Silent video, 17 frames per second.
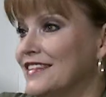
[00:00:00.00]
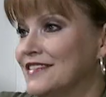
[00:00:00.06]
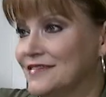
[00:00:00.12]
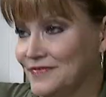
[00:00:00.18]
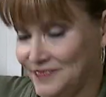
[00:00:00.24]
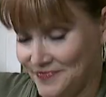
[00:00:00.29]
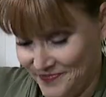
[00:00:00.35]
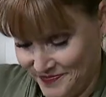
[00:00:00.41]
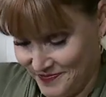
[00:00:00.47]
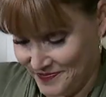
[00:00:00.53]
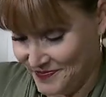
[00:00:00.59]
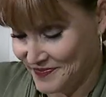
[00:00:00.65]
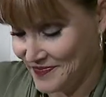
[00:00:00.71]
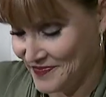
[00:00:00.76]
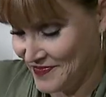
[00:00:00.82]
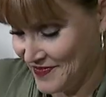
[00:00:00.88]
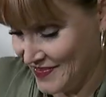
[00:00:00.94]
your
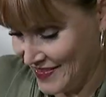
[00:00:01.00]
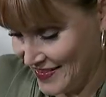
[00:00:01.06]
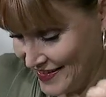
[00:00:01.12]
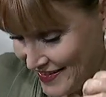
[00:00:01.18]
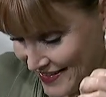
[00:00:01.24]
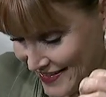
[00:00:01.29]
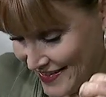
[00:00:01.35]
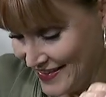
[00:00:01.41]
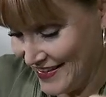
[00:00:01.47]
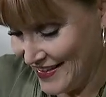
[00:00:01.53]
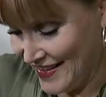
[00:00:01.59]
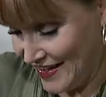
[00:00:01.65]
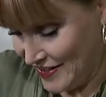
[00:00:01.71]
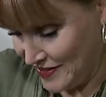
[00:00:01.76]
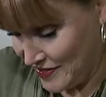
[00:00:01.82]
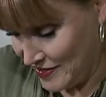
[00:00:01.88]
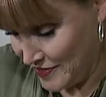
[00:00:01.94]
nose will lead you.
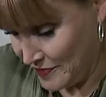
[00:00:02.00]
Yes.